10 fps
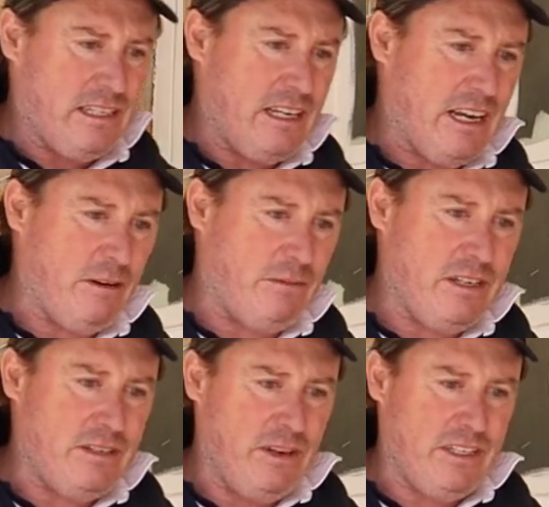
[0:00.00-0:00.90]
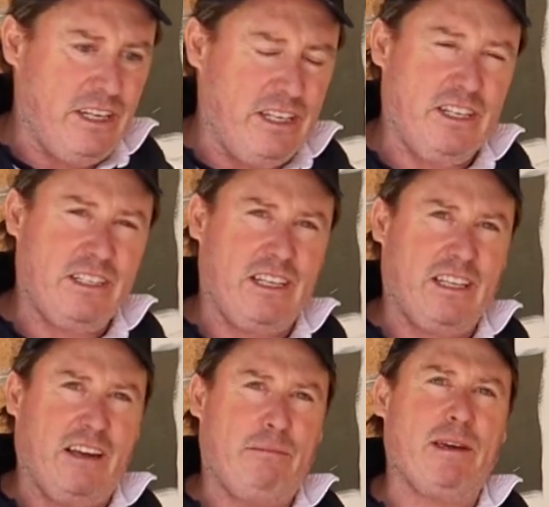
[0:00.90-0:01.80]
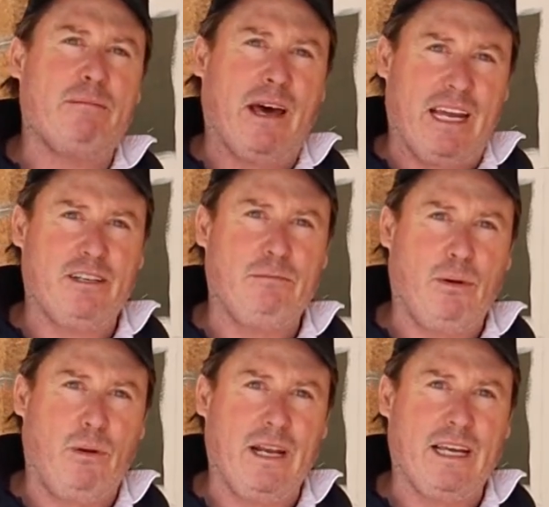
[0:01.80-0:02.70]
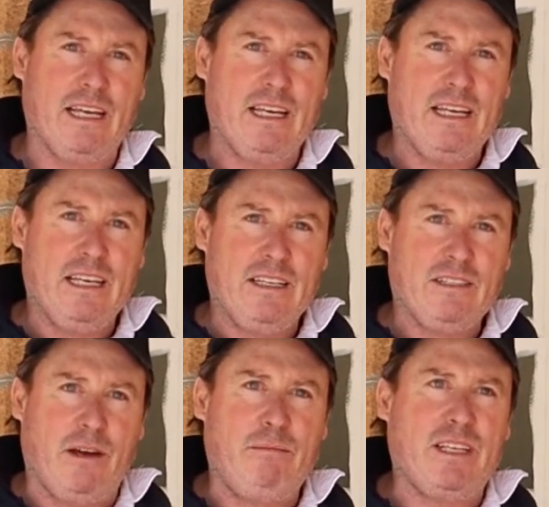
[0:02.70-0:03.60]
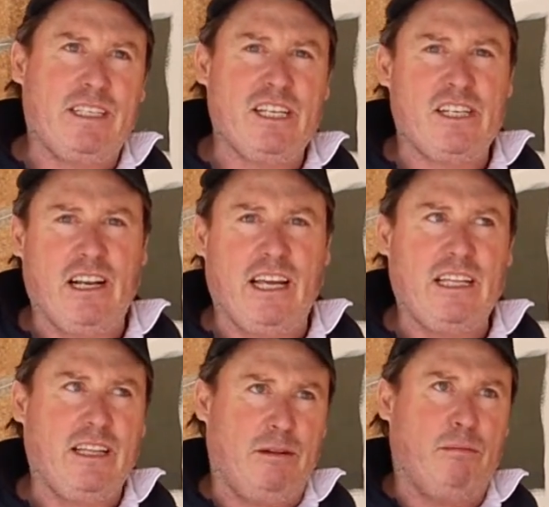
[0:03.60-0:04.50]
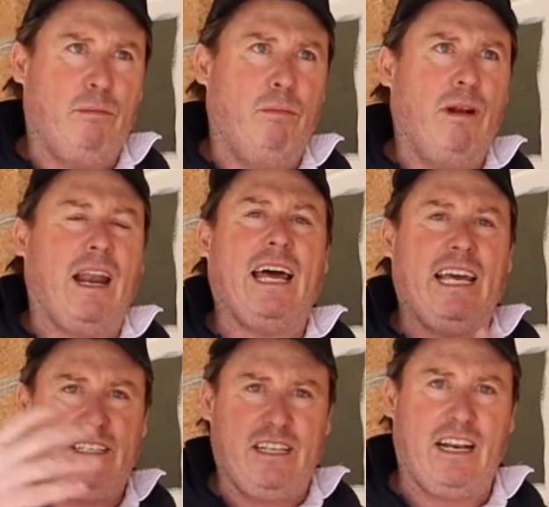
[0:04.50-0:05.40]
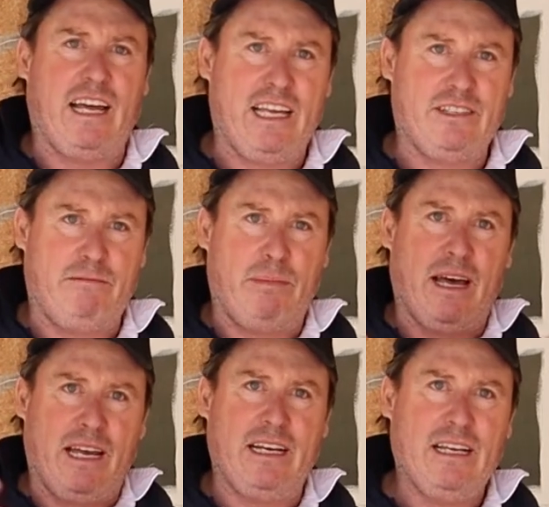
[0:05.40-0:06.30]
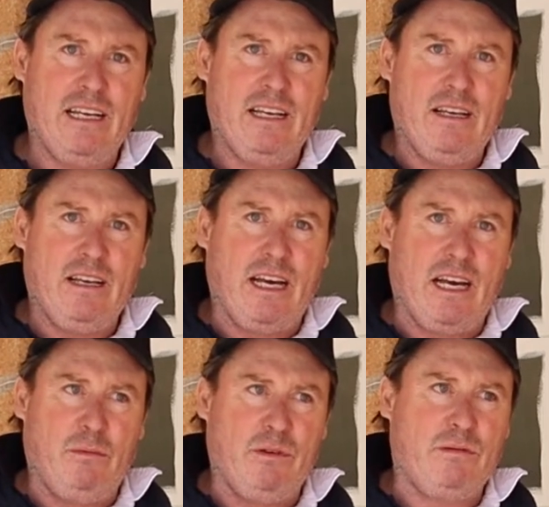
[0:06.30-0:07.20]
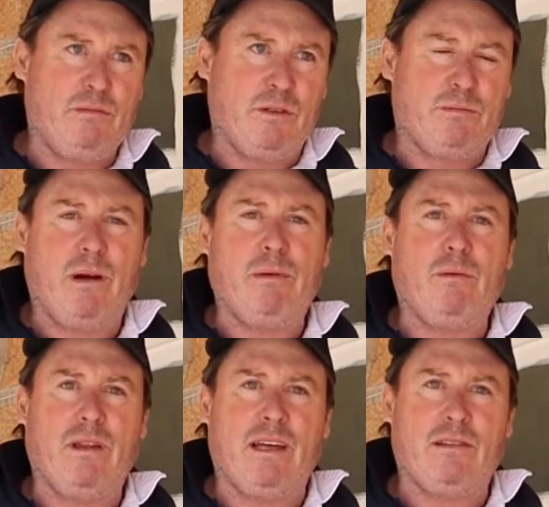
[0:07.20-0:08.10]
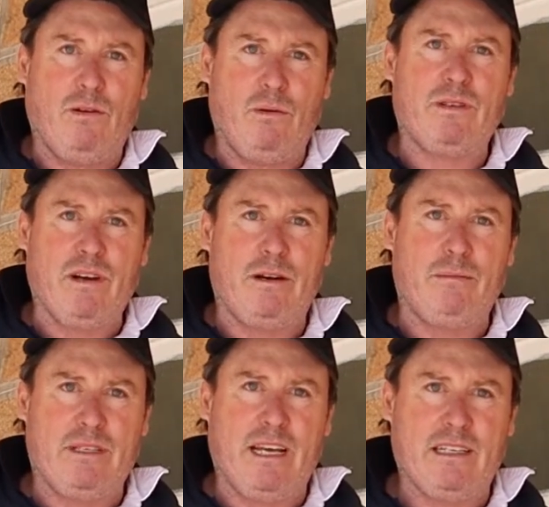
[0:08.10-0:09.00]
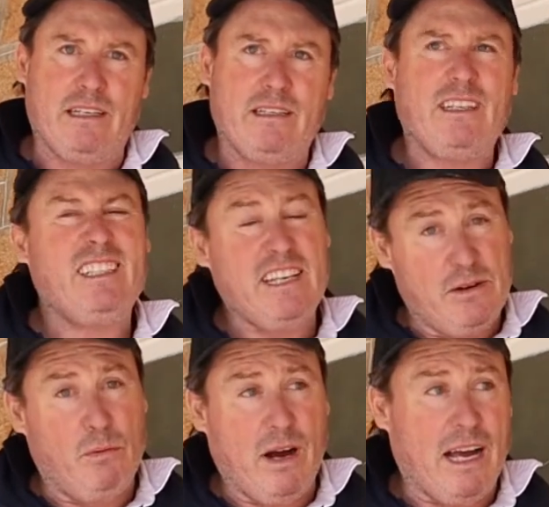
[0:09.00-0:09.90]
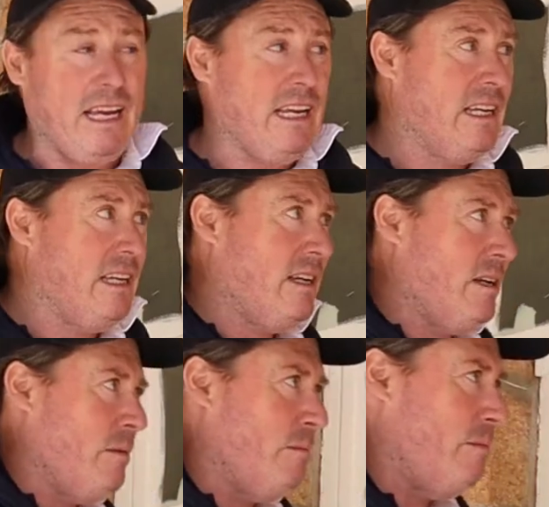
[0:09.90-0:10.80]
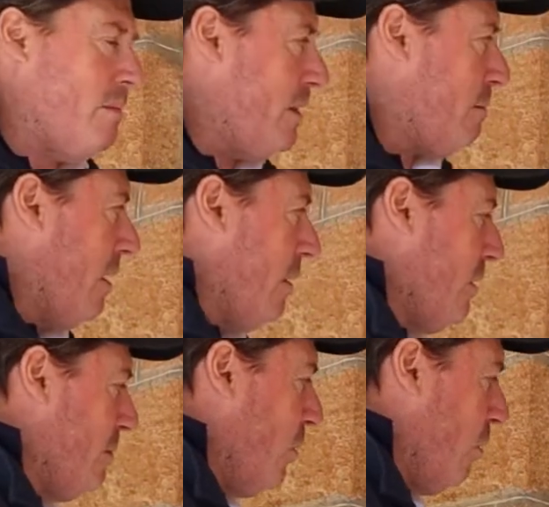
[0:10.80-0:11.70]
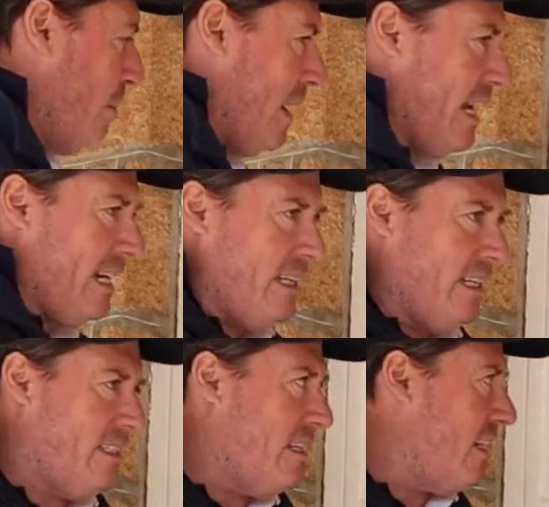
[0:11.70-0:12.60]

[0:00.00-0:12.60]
of this vintage is that they've been painted poorly. So essentially, layers and layers of paint was probably what they thought was going to protect it. It did in a way, but the problem with more paint is that it